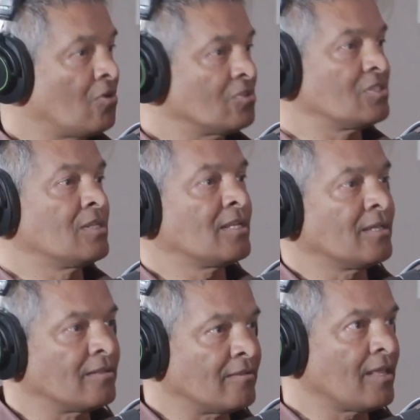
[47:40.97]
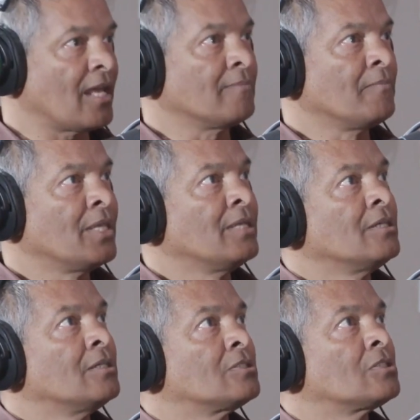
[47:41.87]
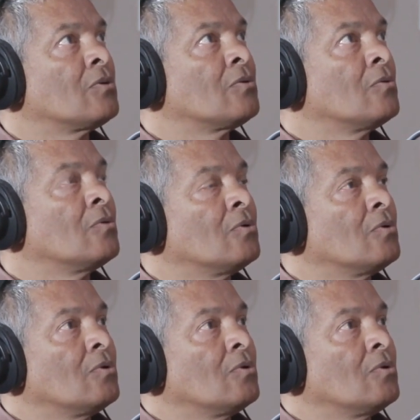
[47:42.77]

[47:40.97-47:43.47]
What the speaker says: constantly under that. So